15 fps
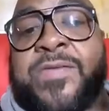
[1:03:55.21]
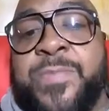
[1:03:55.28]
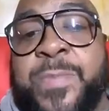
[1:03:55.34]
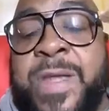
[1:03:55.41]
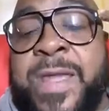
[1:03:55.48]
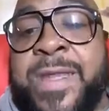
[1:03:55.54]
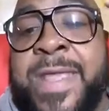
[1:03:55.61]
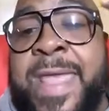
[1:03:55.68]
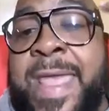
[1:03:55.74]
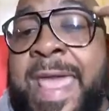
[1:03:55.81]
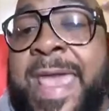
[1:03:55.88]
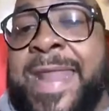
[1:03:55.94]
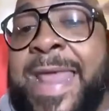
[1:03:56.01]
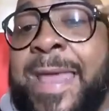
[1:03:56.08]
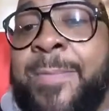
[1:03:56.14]
But
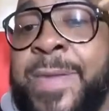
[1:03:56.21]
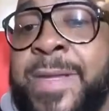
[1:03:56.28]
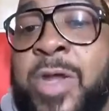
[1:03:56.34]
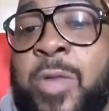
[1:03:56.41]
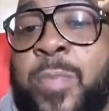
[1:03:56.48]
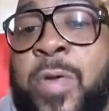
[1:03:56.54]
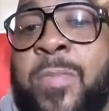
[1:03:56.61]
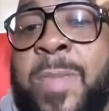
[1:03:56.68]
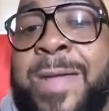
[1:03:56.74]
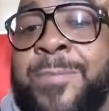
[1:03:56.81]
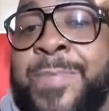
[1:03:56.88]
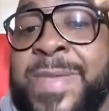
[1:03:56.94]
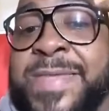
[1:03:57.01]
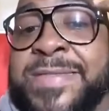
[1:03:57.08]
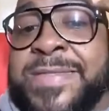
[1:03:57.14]
had I been up on my
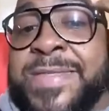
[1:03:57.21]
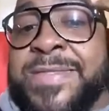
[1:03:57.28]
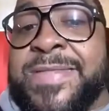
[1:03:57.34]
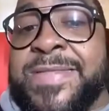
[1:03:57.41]
business,